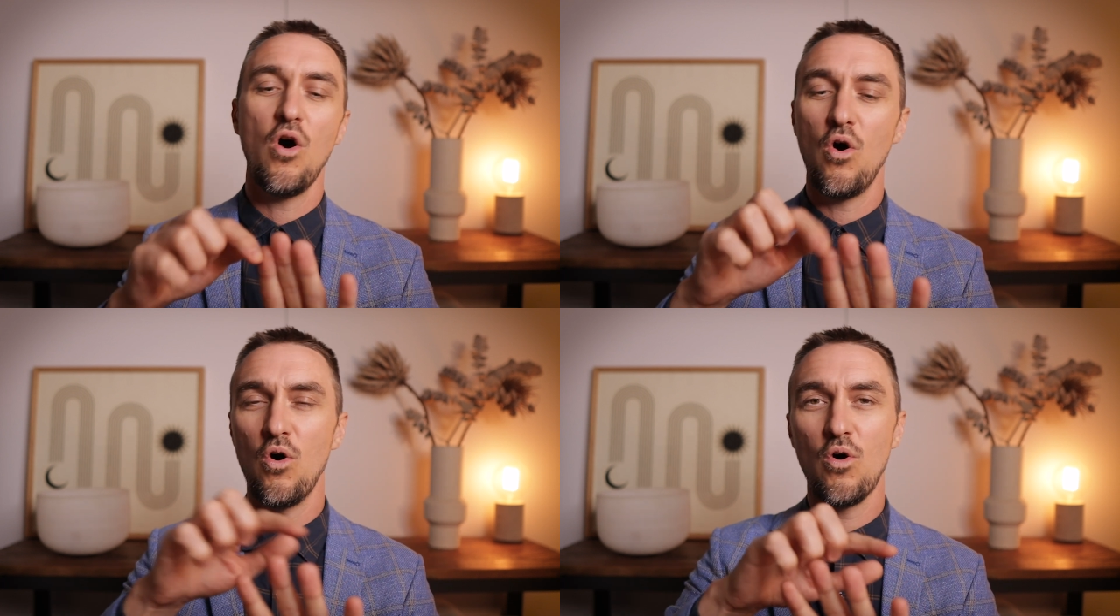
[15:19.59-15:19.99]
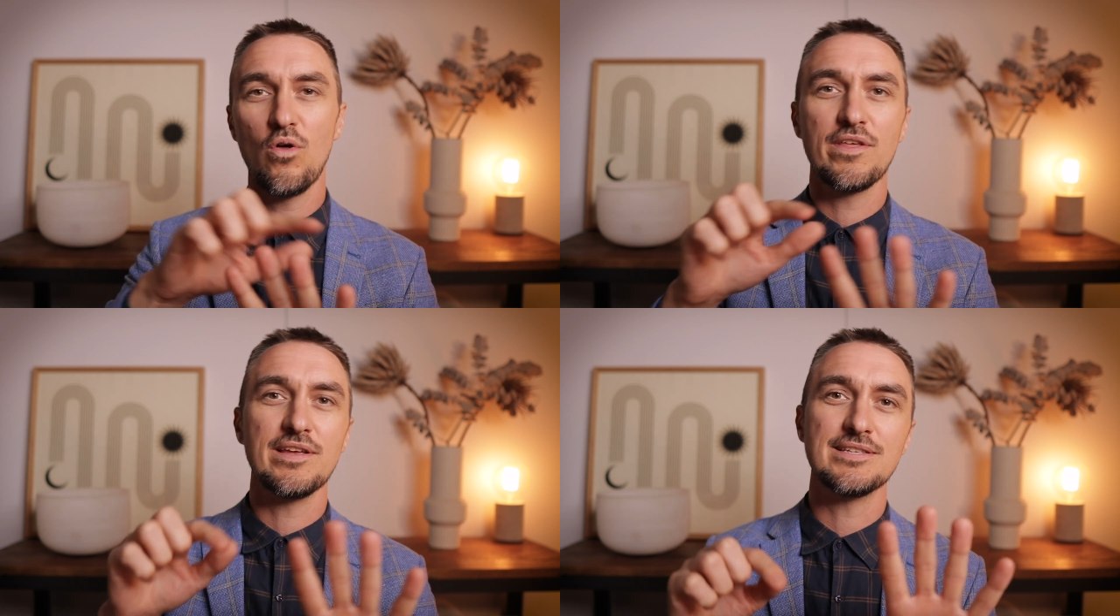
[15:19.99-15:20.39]

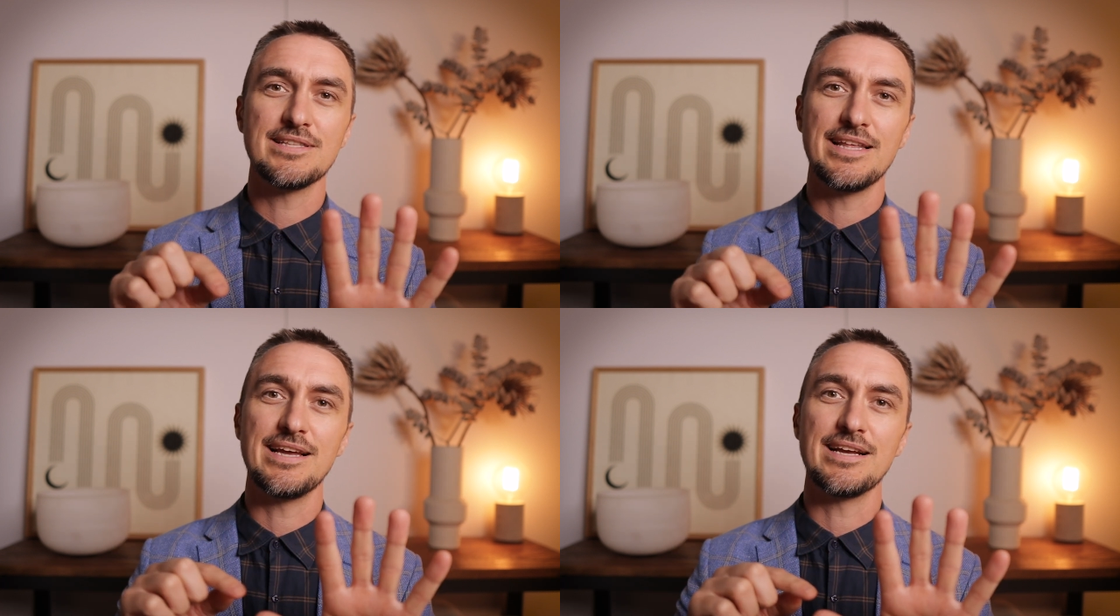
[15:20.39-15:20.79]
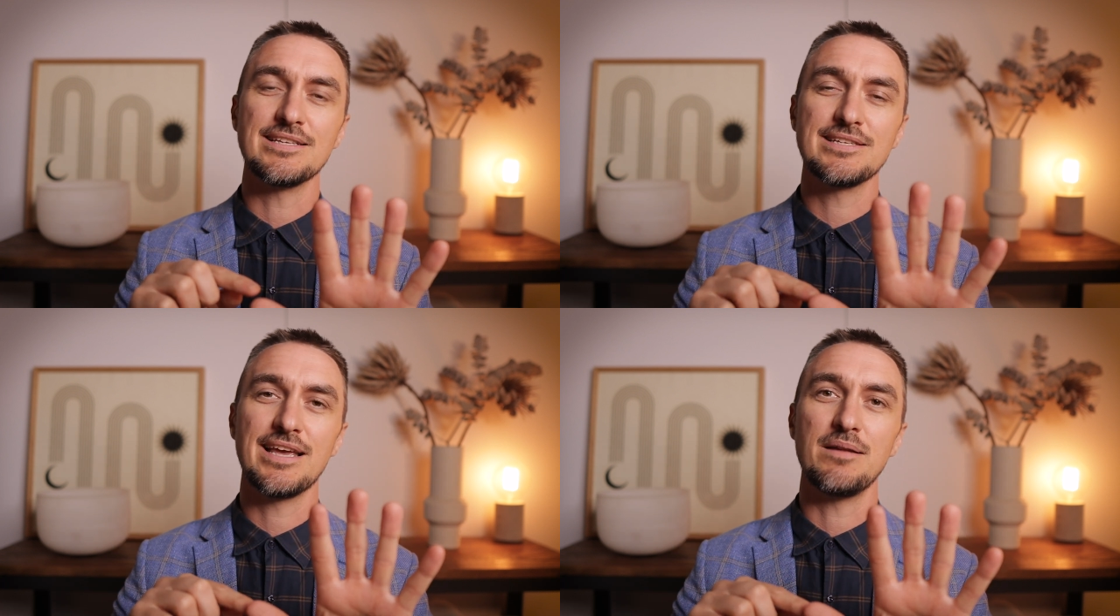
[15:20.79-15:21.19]
All these
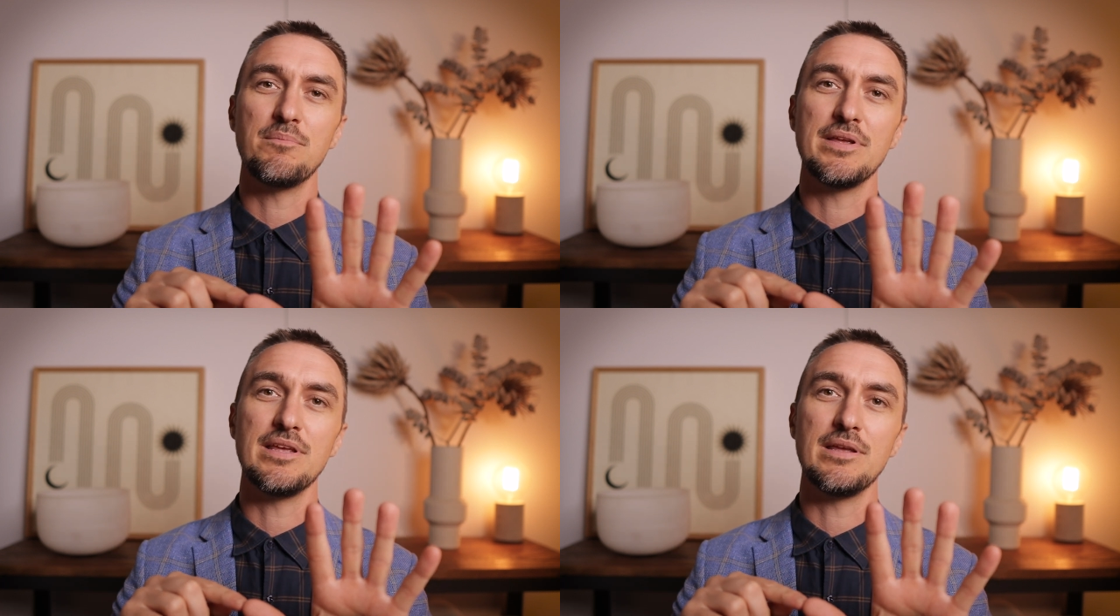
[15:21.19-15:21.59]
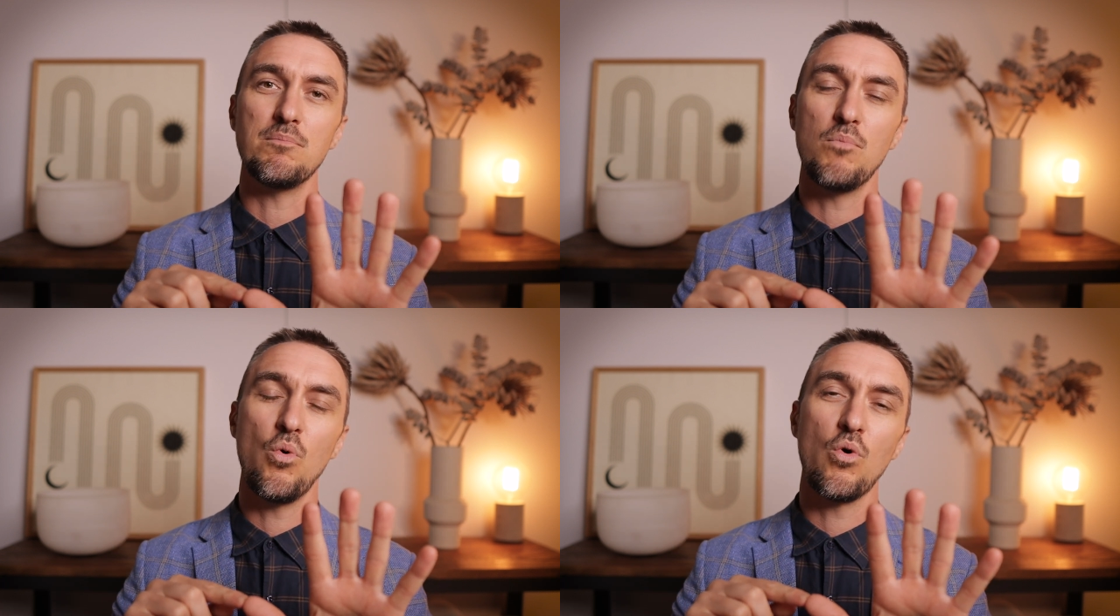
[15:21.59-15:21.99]
things can be
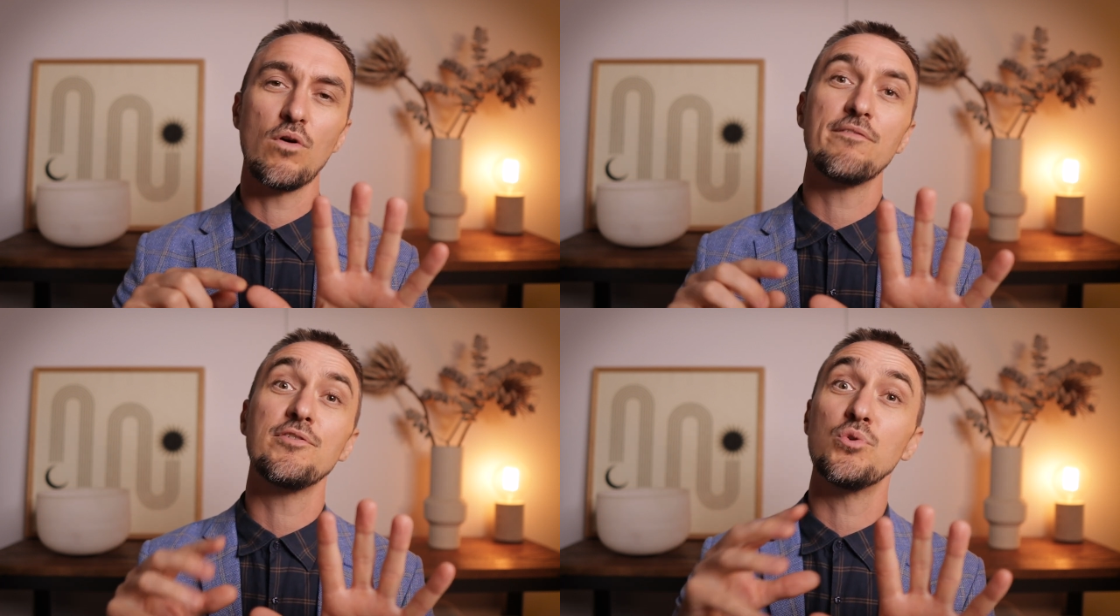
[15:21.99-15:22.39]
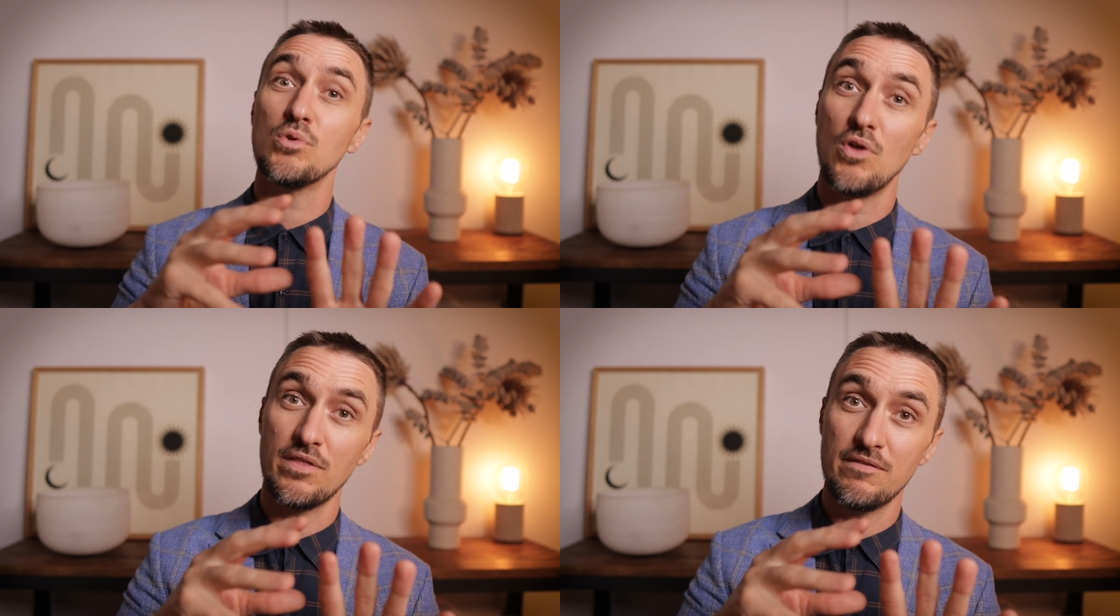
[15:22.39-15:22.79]
more
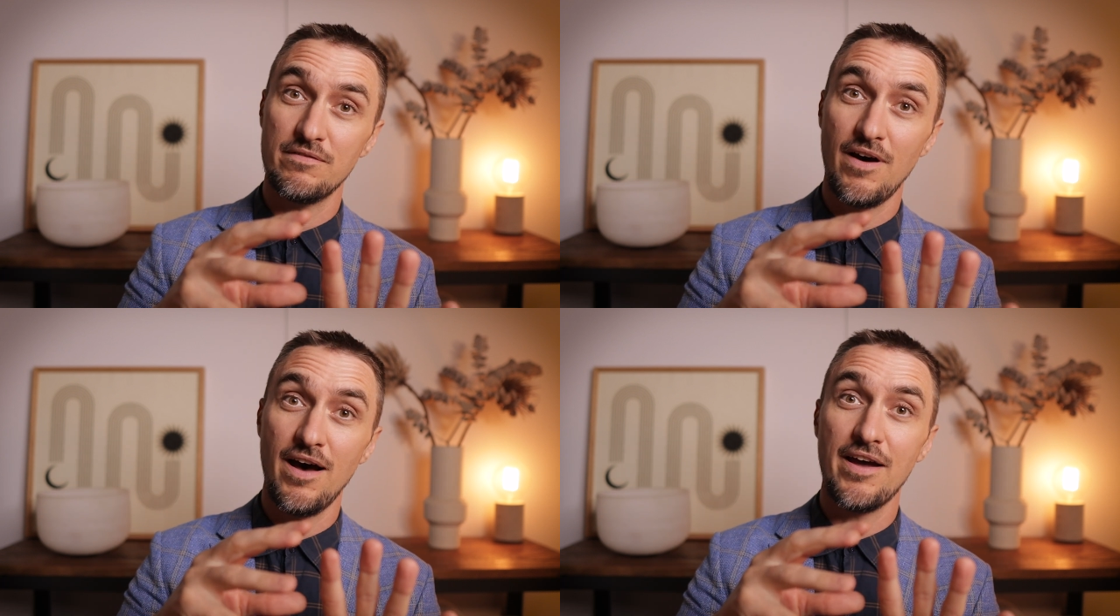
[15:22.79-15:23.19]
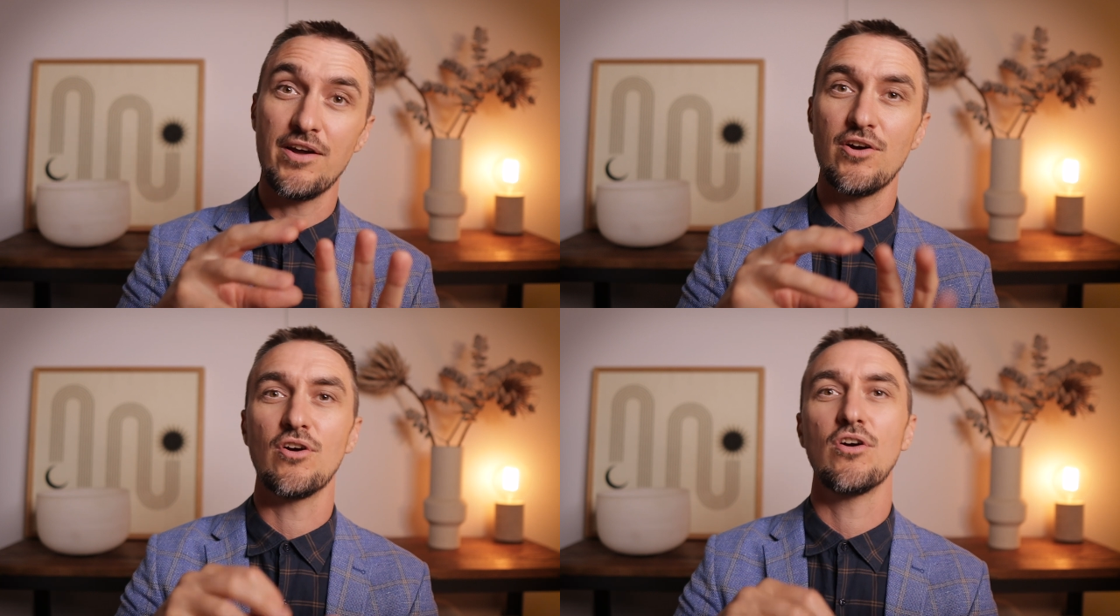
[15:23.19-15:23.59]
fuel on the
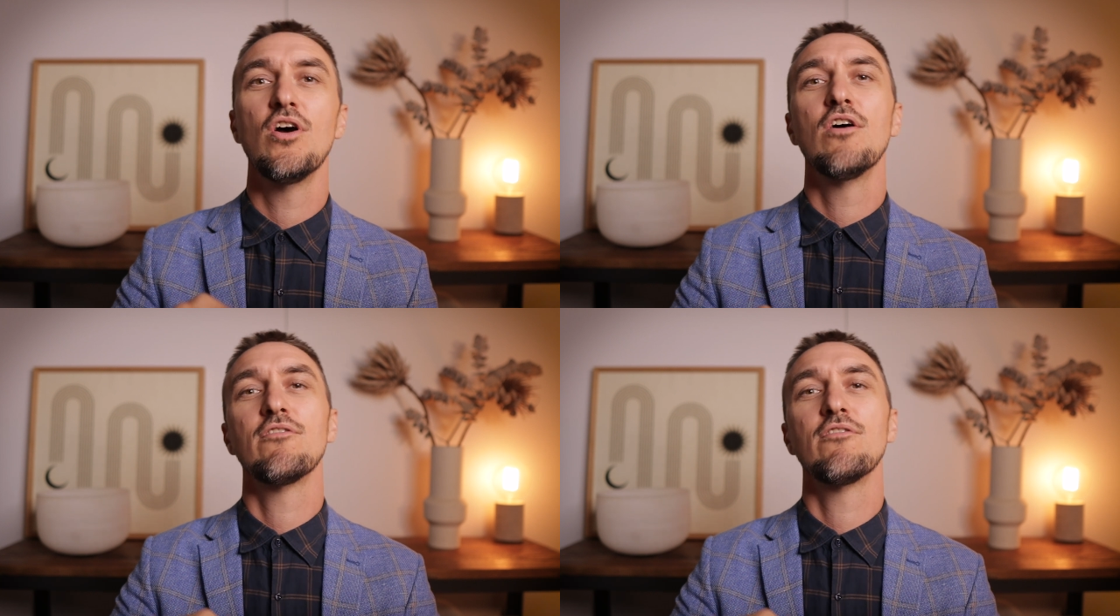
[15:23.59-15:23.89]
fire